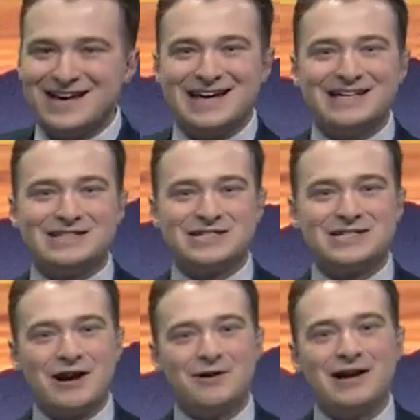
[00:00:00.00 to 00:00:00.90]
in
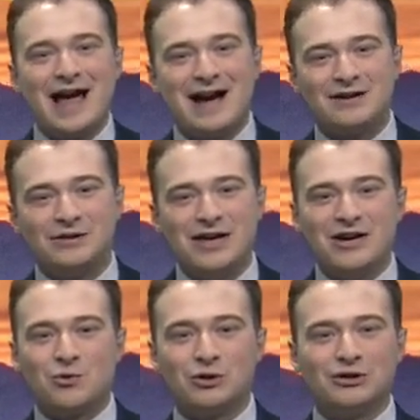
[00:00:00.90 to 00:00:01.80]
Saranac
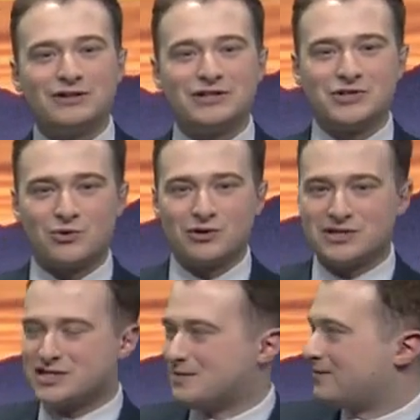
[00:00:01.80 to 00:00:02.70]
Lake. We're looking
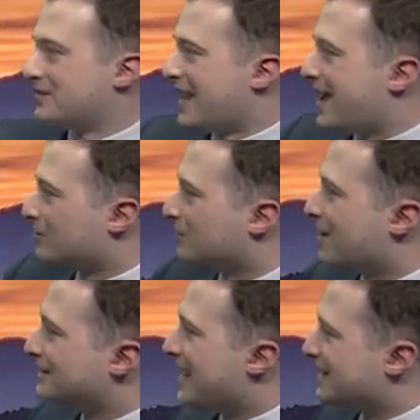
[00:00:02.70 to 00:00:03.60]
towards some of the
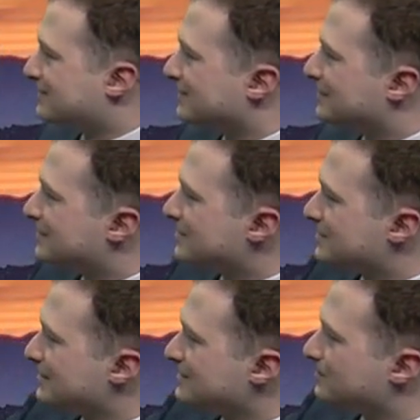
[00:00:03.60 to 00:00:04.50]
Adirondacks in the
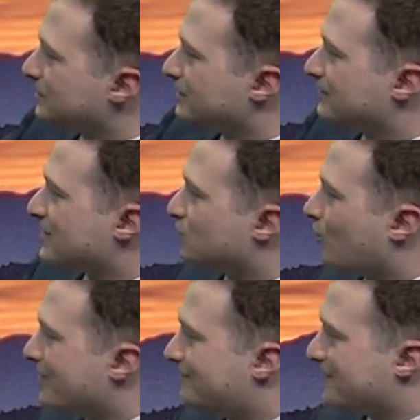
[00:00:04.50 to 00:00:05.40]
distance. Believe that's
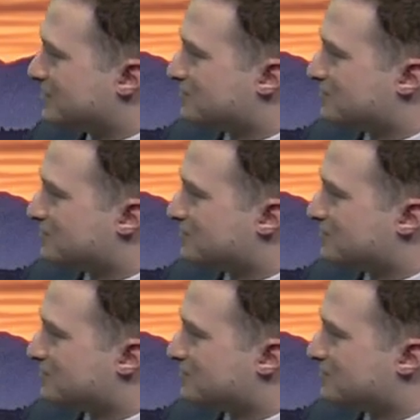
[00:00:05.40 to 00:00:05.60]
Whiteface